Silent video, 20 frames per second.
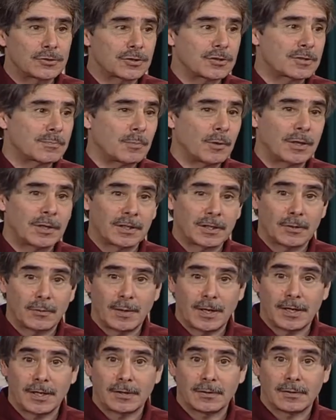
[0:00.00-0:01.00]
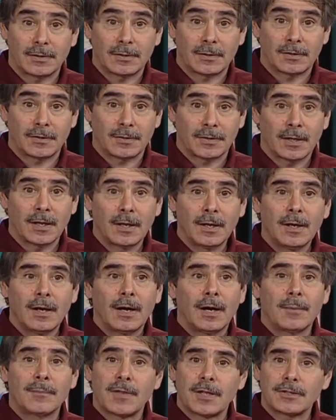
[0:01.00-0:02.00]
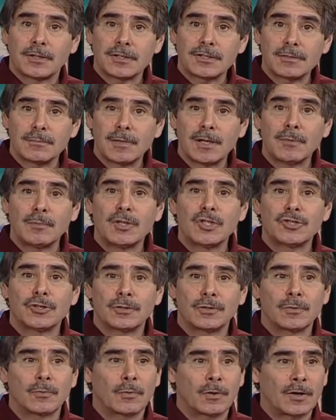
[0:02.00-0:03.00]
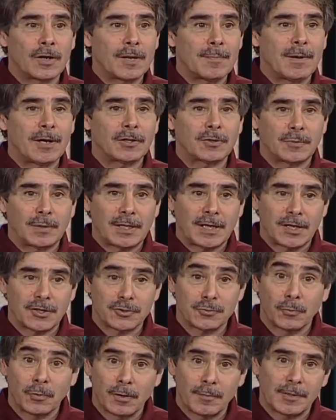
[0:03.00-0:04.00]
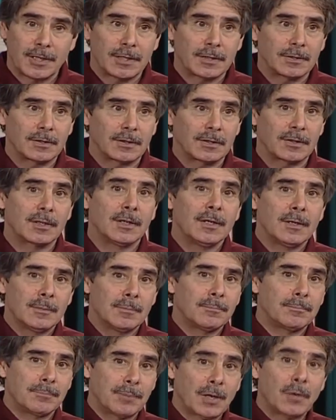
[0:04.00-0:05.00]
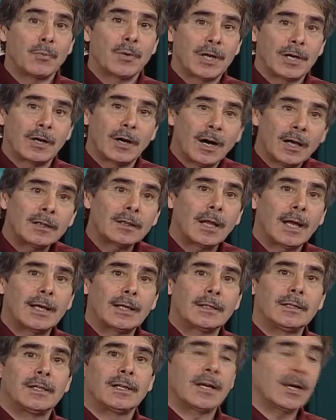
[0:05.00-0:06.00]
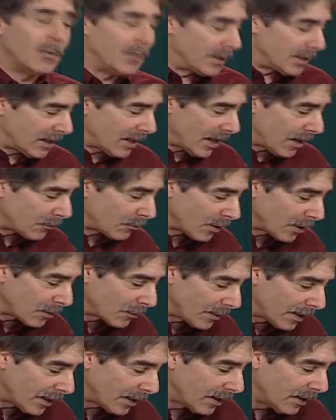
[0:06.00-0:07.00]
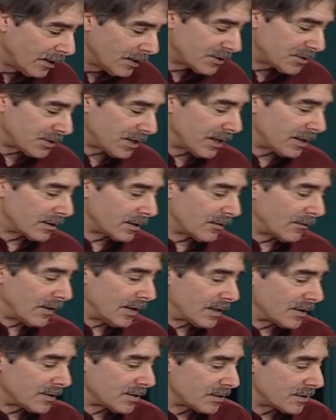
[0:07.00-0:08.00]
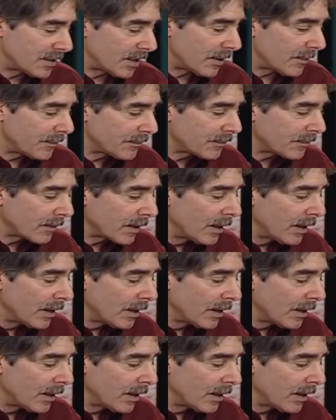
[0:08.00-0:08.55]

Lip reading: oceans boiling away here on Earth. That doesn't mean we shouldn't worry about greenhouse warming on Earth, but we are unlikely to go into that runaway state that Venus is in.